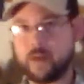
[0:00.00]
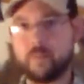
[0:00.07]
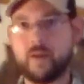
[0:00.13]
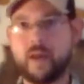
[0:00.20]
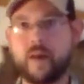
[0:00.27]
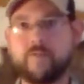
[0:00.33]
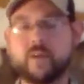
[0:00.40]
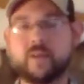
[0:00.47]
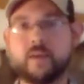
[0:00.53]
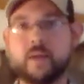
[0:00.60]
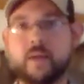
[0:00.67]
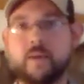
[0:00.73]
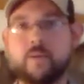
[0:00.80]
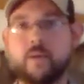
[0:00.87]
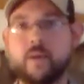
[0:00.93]
might not be
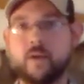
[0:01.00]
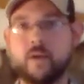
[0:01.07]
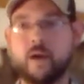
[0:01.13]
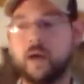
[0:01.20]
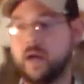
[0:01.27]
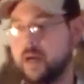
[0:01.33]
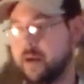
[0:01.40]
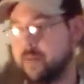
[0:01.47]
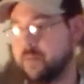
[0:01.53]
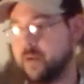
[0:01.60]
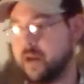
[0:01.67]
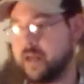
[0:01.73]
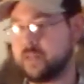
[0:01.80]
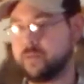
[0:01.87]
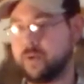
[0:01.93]
everything,
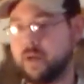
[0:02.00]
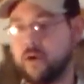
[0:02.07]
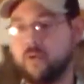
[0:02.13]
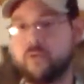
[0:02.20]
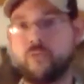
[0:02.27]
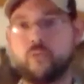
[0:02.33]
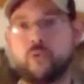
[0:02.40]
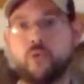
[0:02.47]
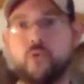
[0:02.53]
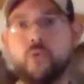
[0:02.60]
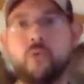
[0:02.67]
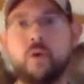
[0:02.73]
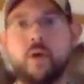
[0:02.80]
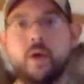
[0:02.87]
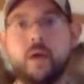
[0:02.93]
but as we go
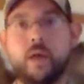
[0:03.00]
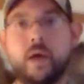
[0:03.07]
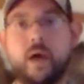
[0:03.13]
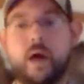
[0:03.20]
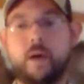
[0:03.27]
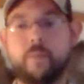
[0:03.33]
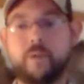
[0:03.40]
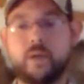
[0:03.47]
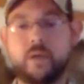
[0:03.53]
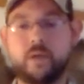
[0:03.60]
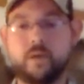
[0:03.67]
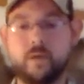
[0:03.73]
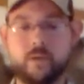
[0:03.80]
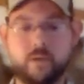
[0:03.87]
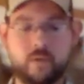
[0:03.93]
through, you'll
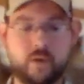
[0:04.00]
be